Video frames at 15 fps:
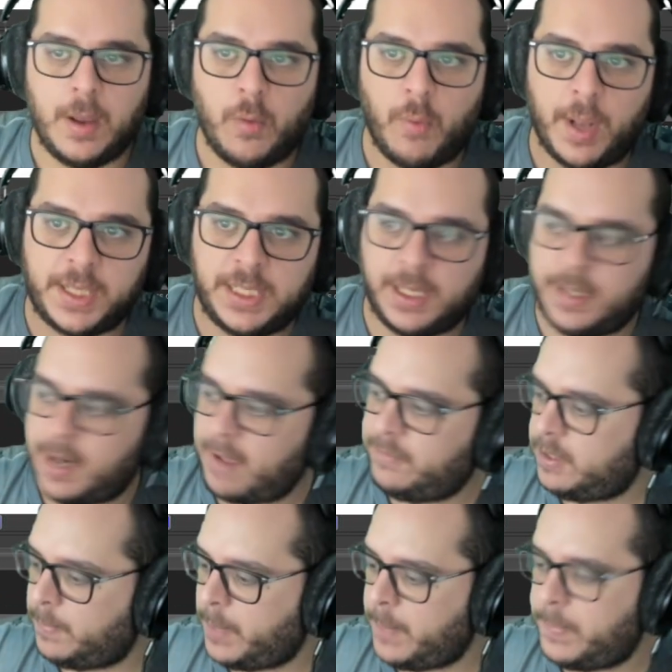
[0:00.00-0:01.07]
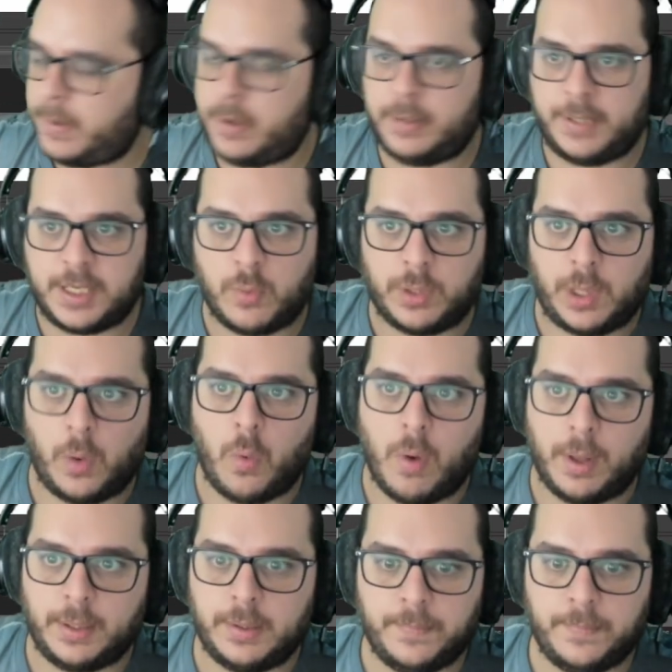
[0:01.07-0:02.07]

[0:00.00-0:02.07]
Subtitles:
What's in left in the paper, that's what I want.